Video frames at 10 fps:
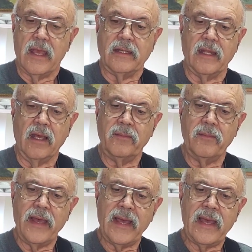and
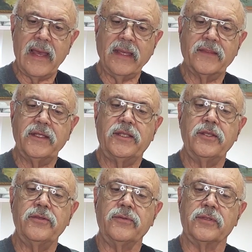hum back the
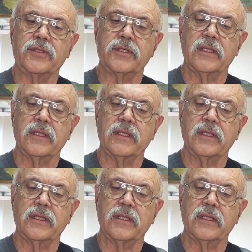tunes